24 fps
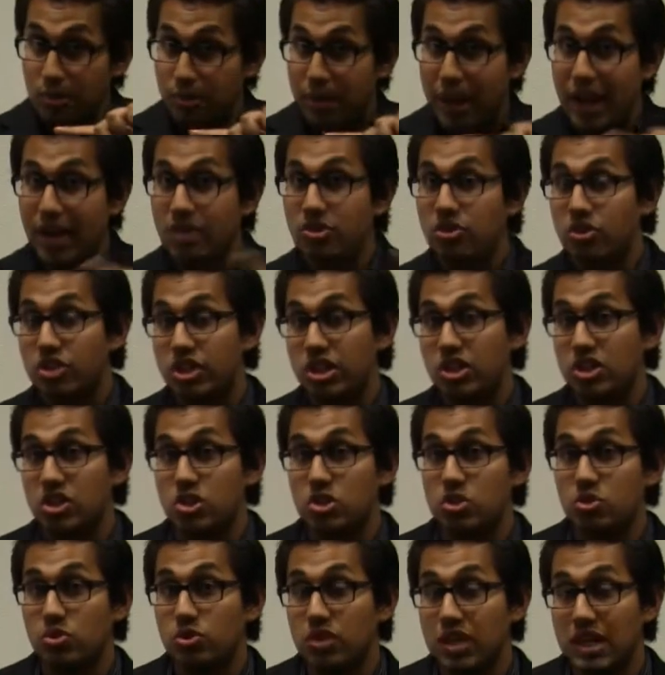panel that the
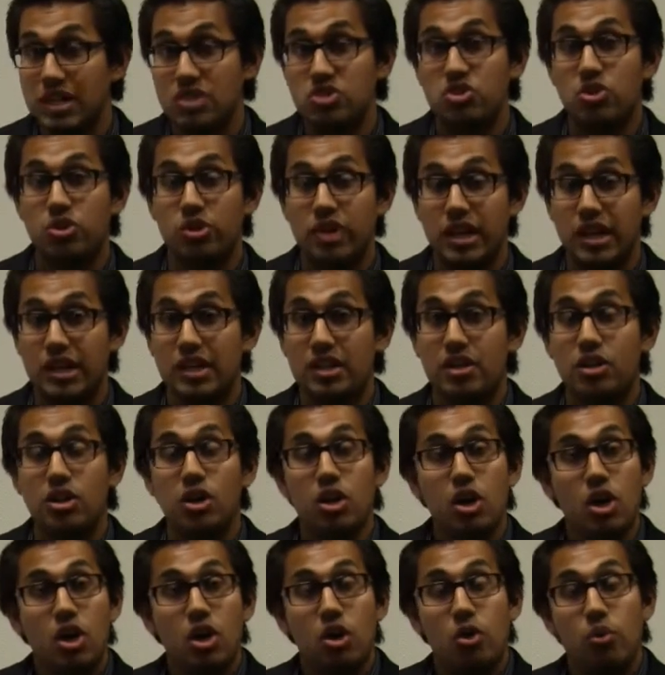student has created,
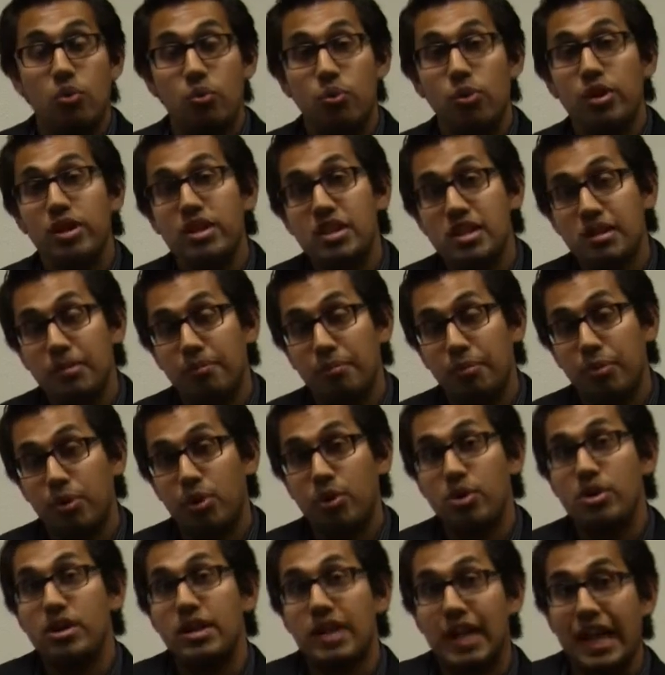what
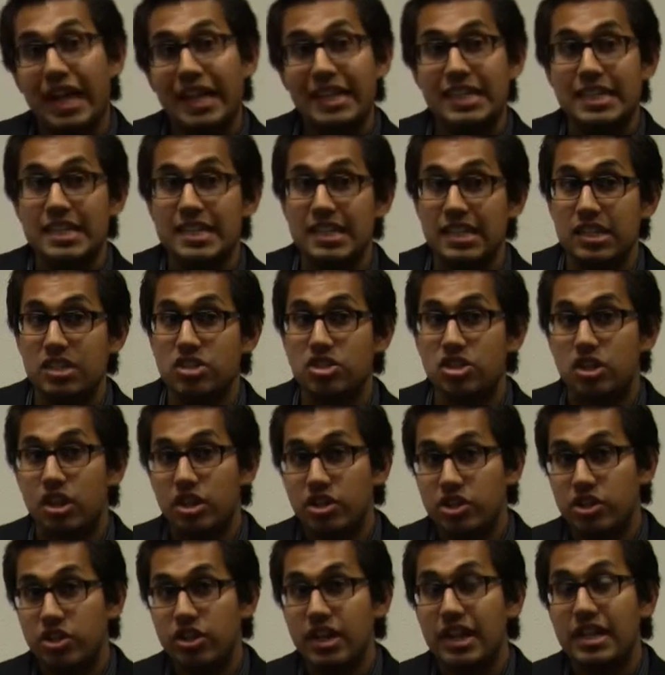important ideas
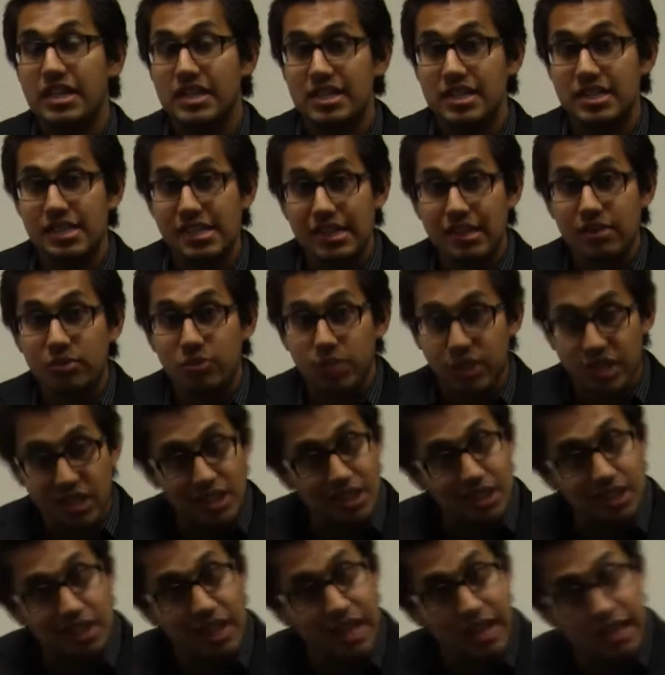should I see
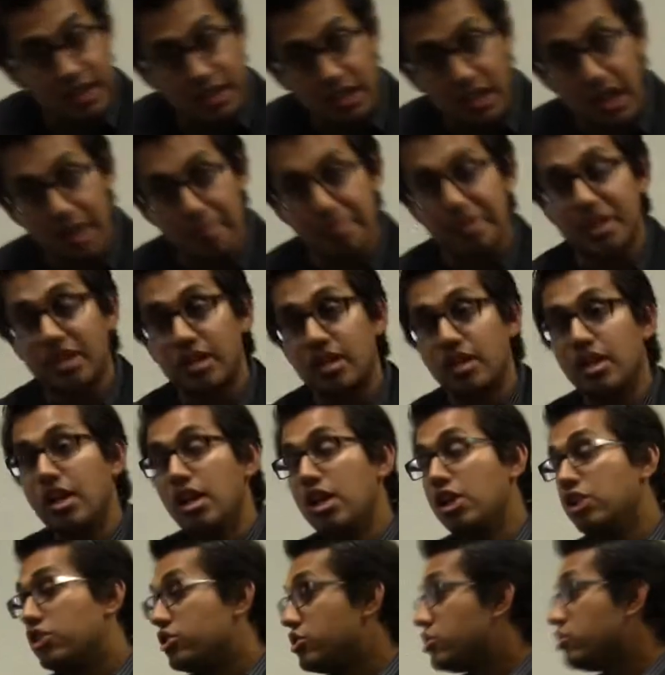within that comic?
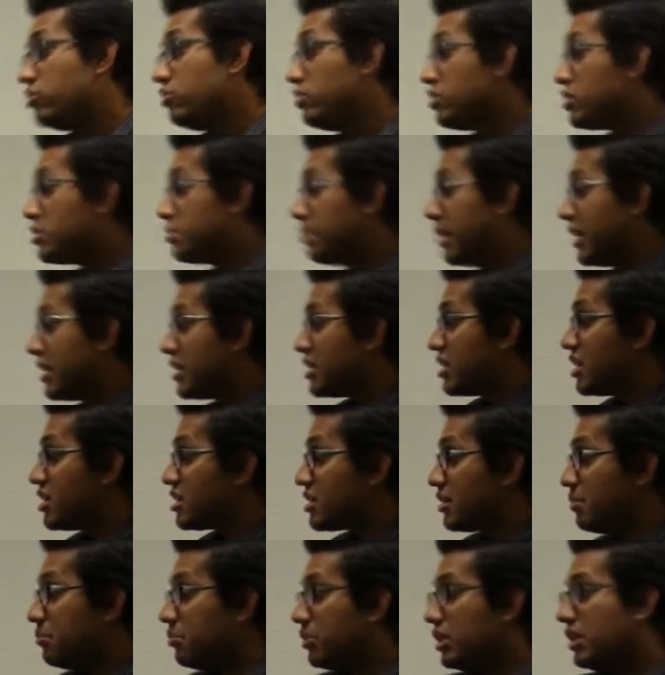Students might say
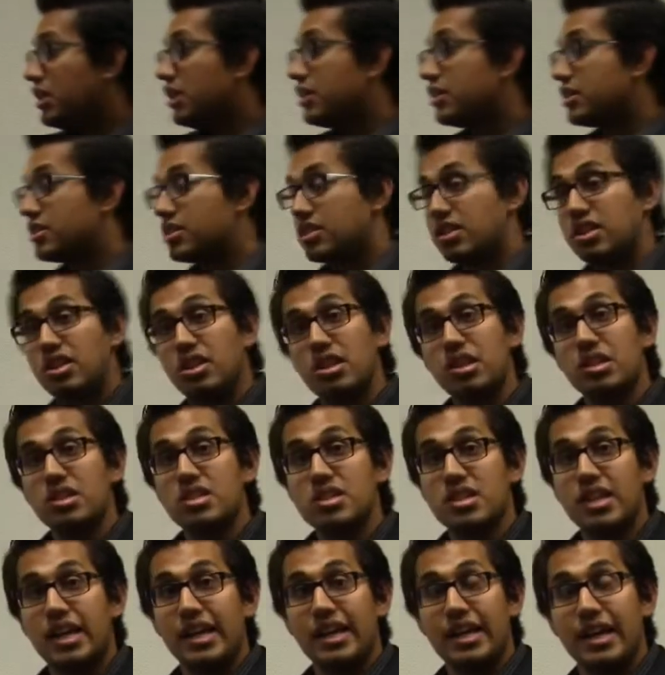
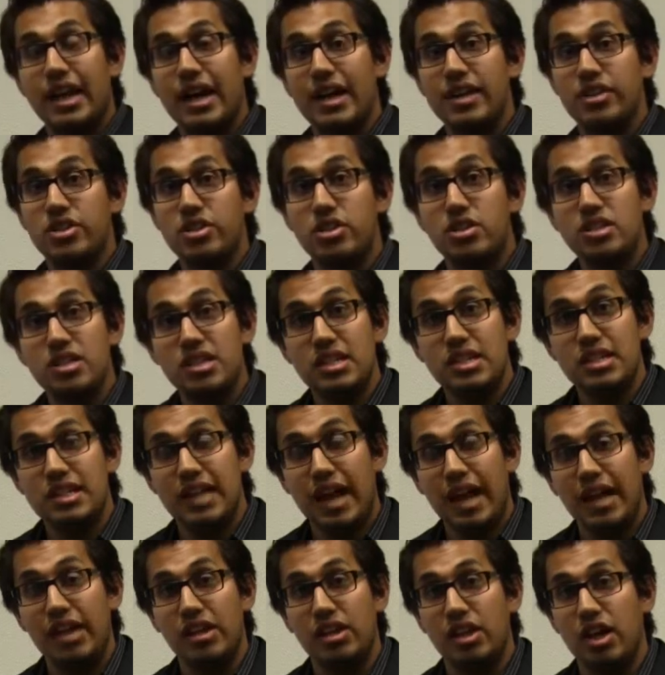things like, I should see
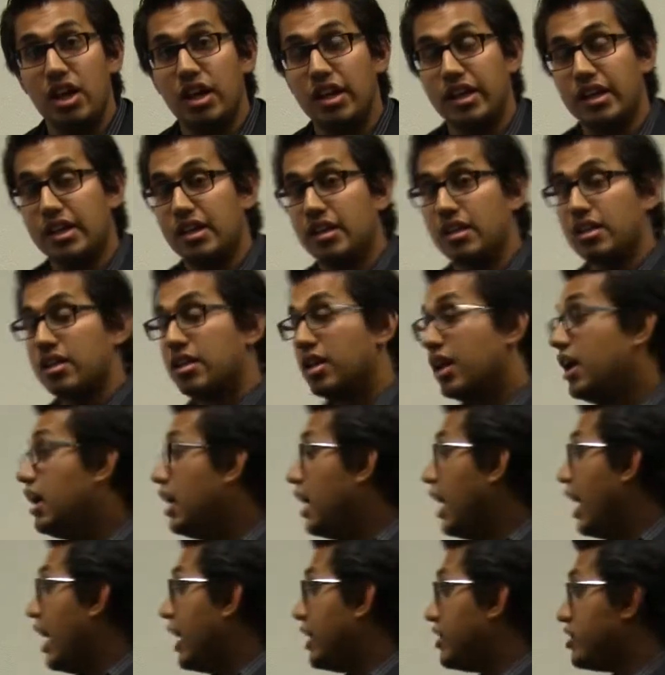dialogue in it,
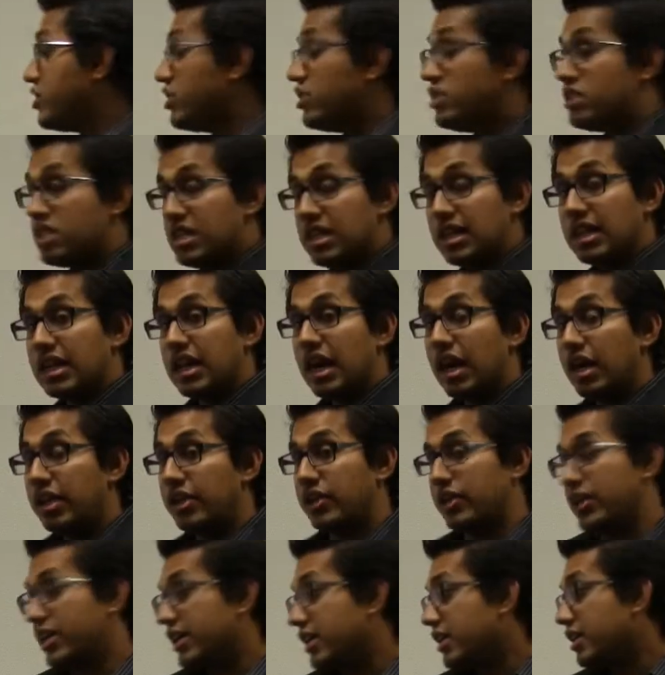I should see
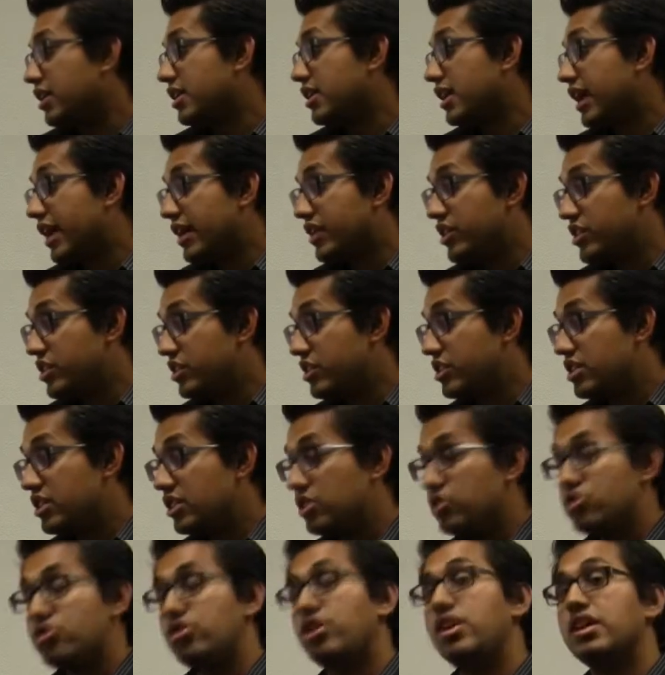color in it, I should
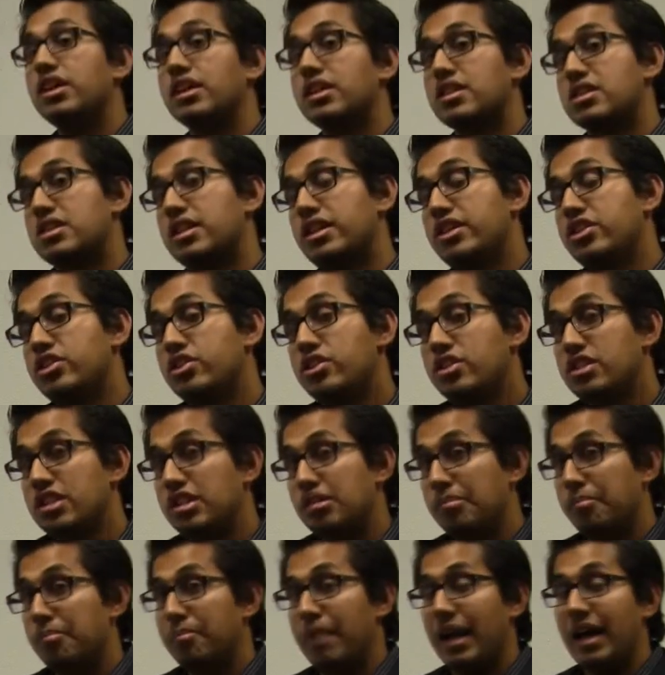see drawings, I should
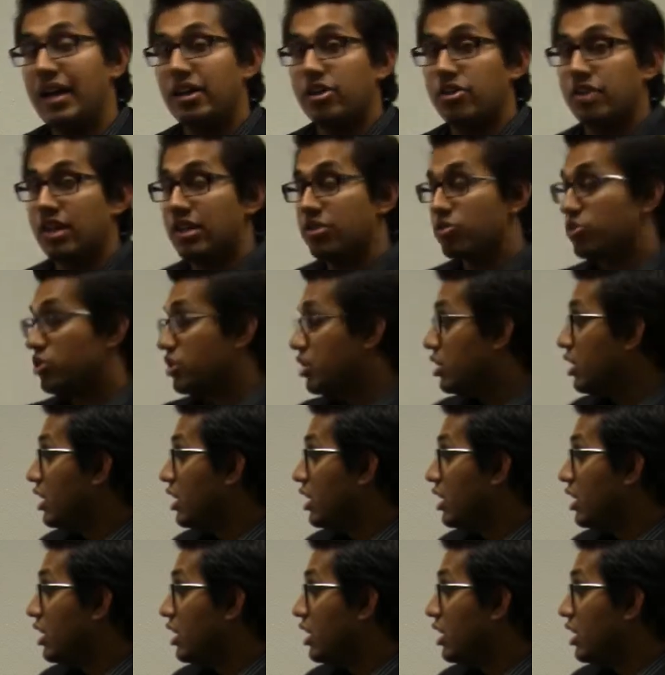see a background,